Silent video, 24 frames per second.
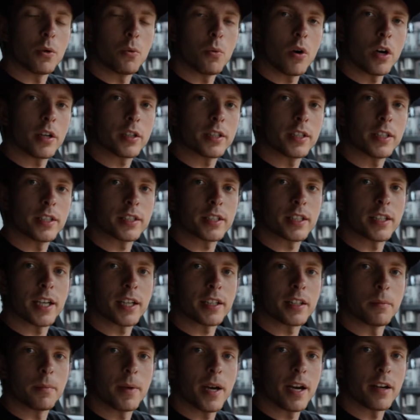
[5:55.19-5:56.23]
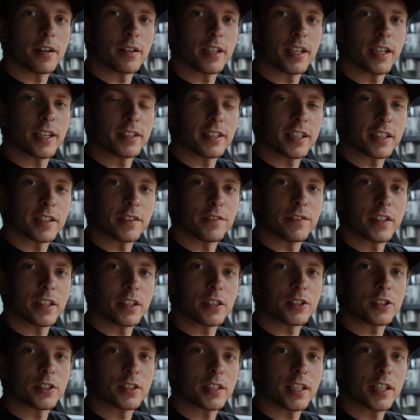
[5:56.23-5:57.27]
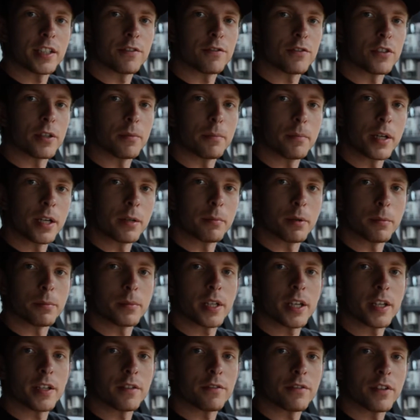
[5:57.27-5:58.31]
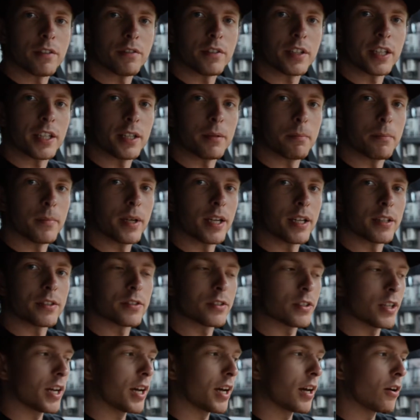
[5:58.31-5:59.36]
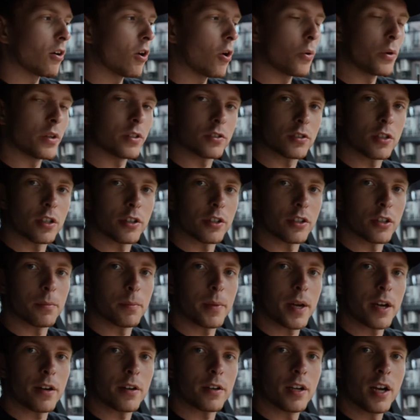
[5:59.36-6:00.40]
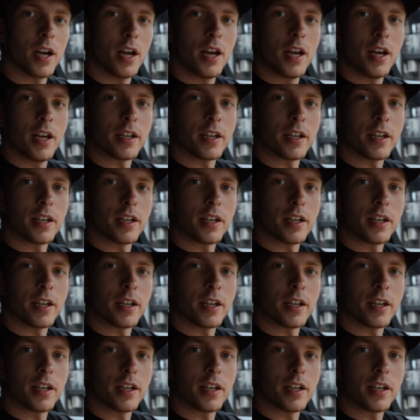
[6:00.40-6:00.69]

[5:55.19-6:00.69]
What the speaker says: you want to disconnect the battery and let the vehicle sit for a minimum 10 to 15 minutes. Always longer the better.